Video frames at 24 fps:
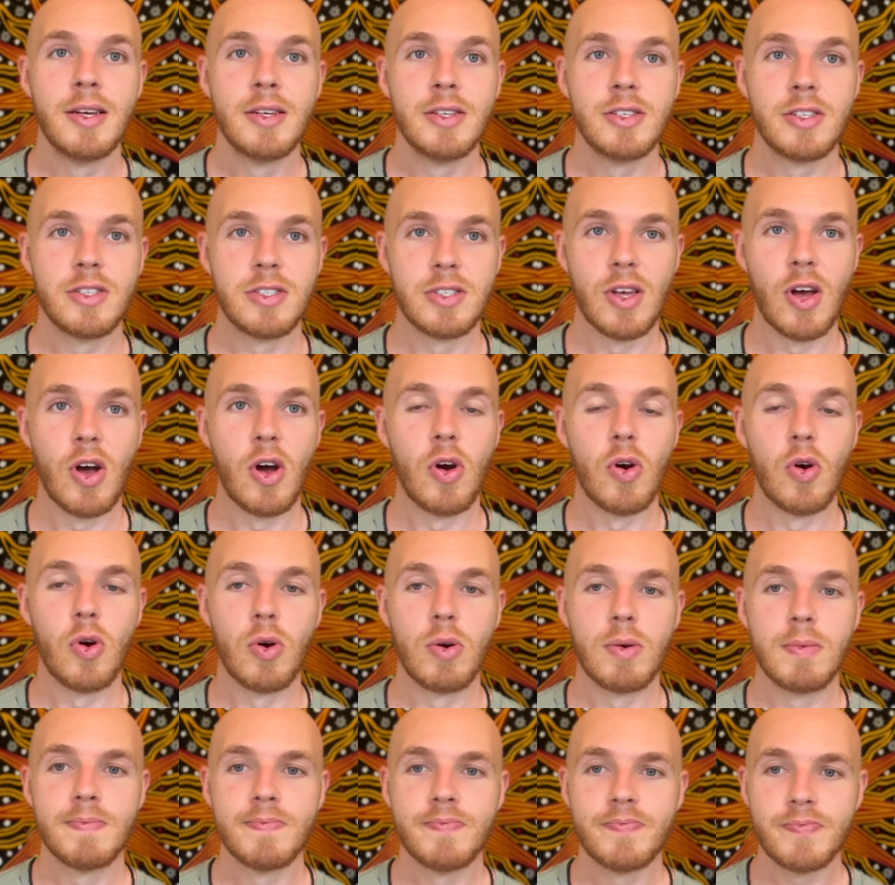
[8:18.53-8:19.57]

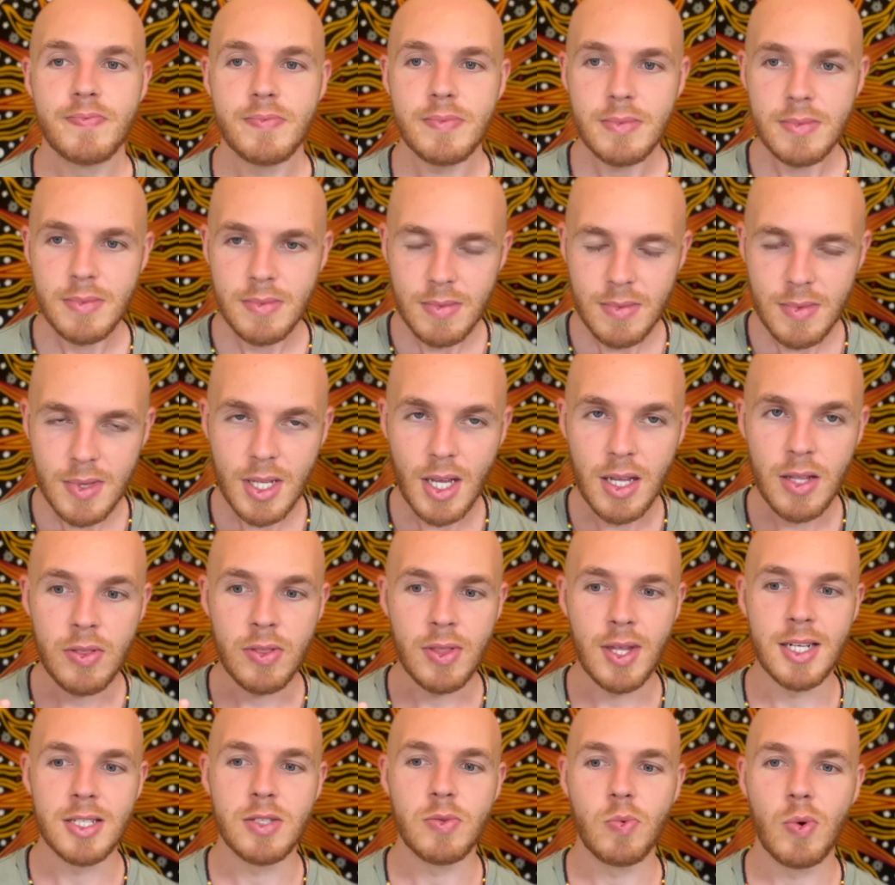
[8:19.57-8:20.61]
So
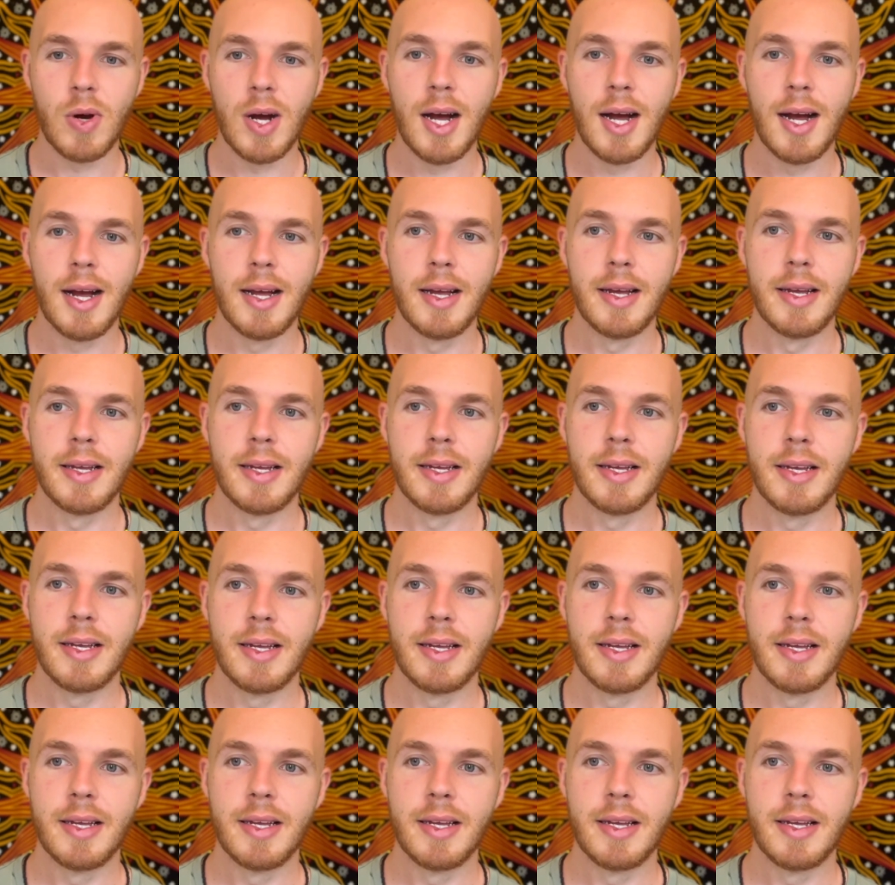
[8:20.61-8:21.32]
that's why